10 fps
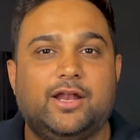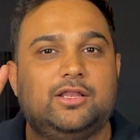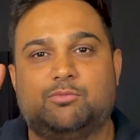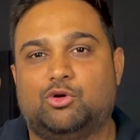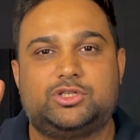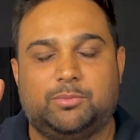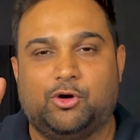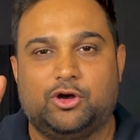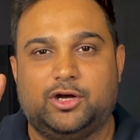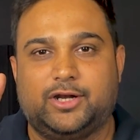and the most
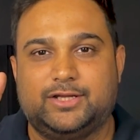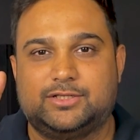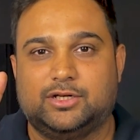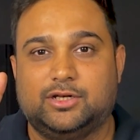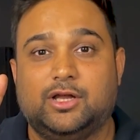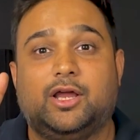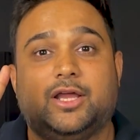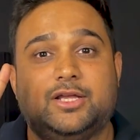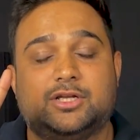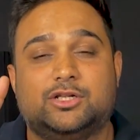important reason
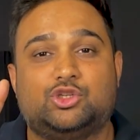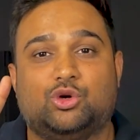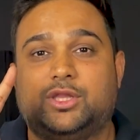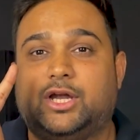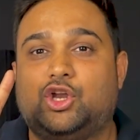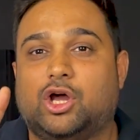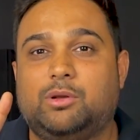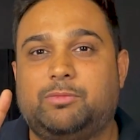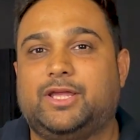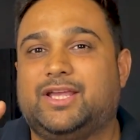is also that
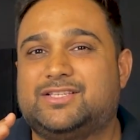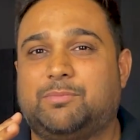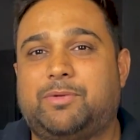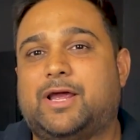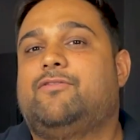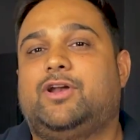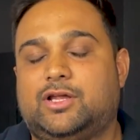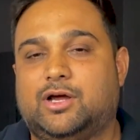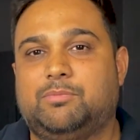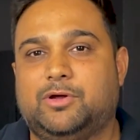Dolby is a private
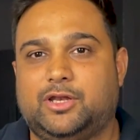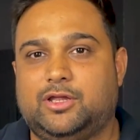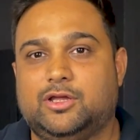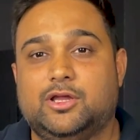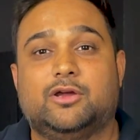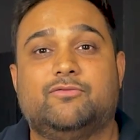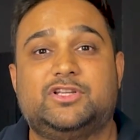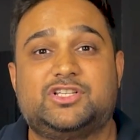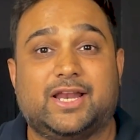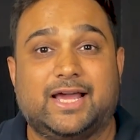company
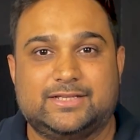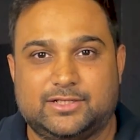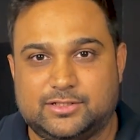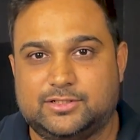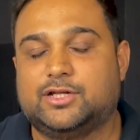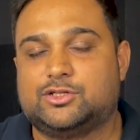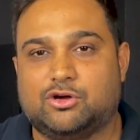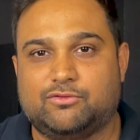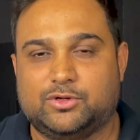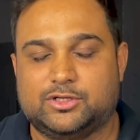which licenses their
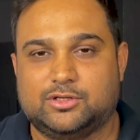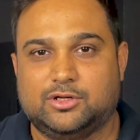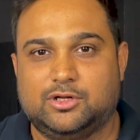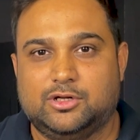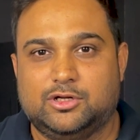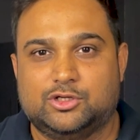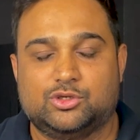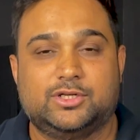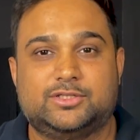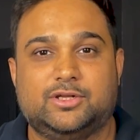software. So
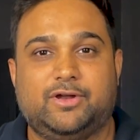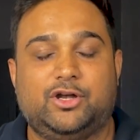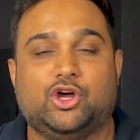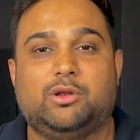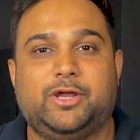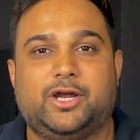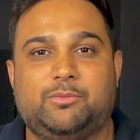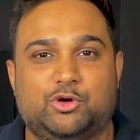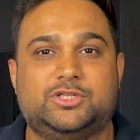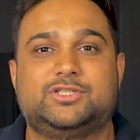just the way Dolby
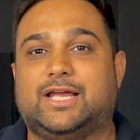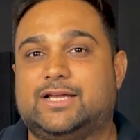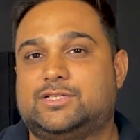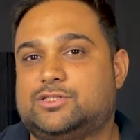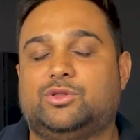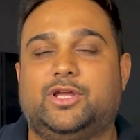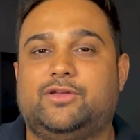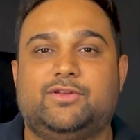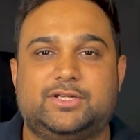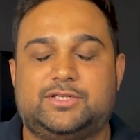Atmos is licensed to the
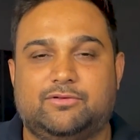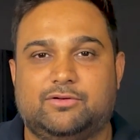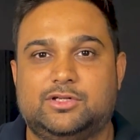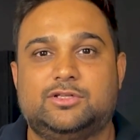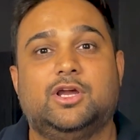AV receivers,